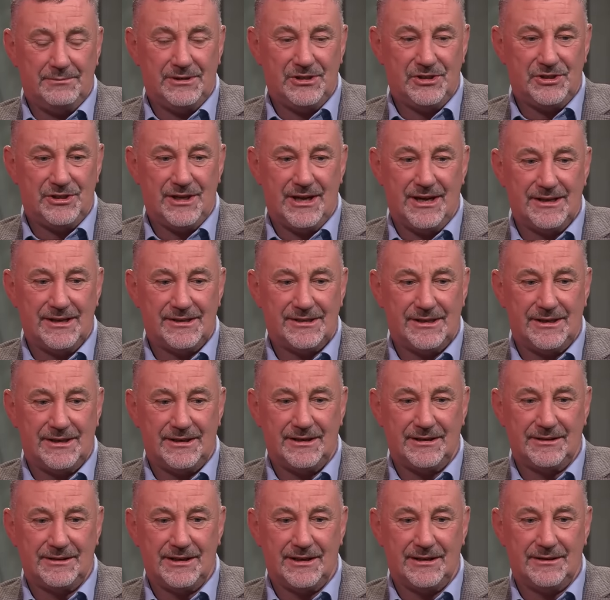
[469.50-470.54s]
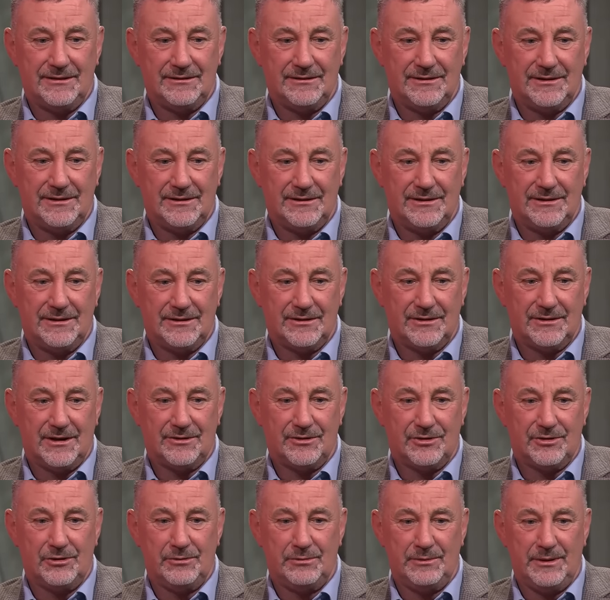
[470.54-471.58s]
shirt in and then I
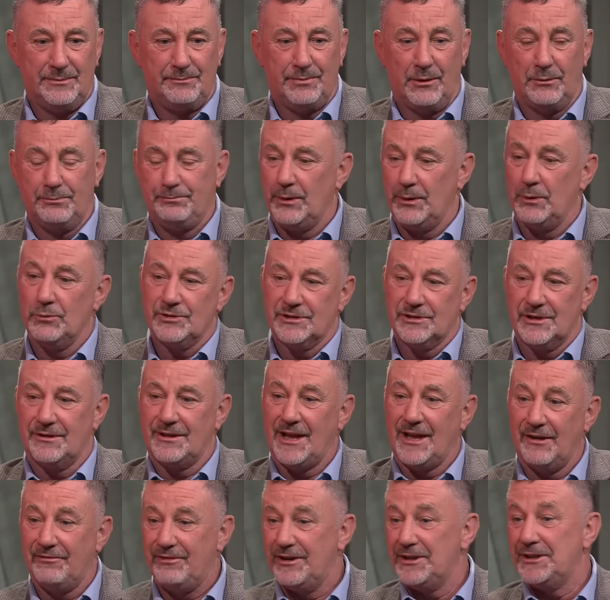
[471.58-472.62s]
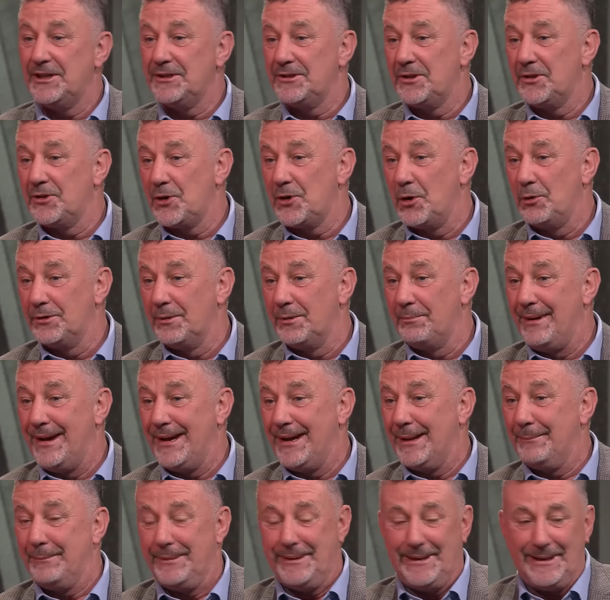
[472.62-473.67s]
threw me boots in. Thankfully, he didn't throw them
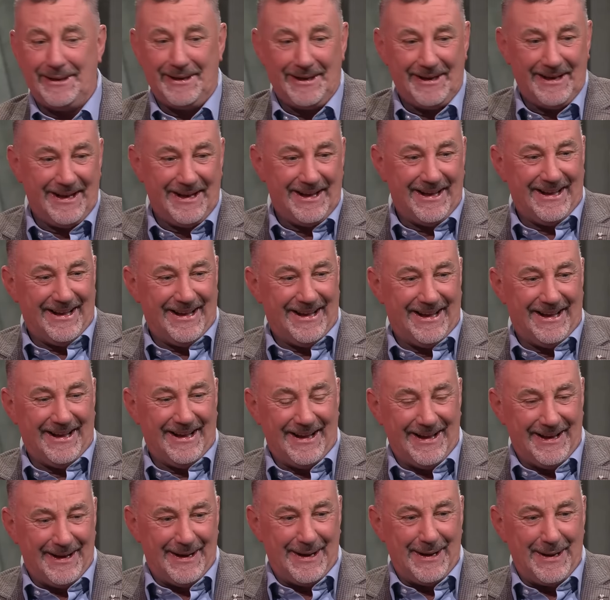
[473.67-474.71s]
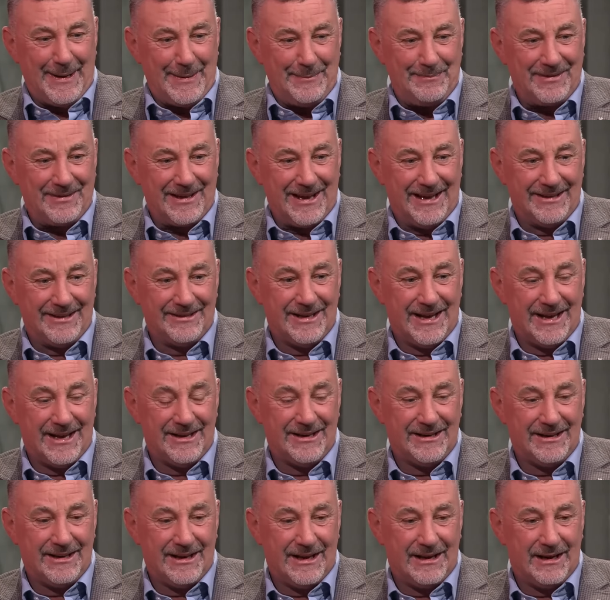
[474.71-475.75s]
back at me. And
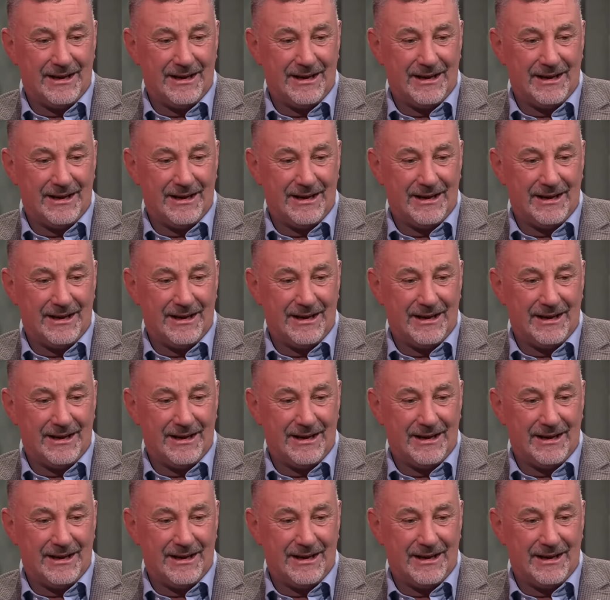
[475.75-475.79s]
then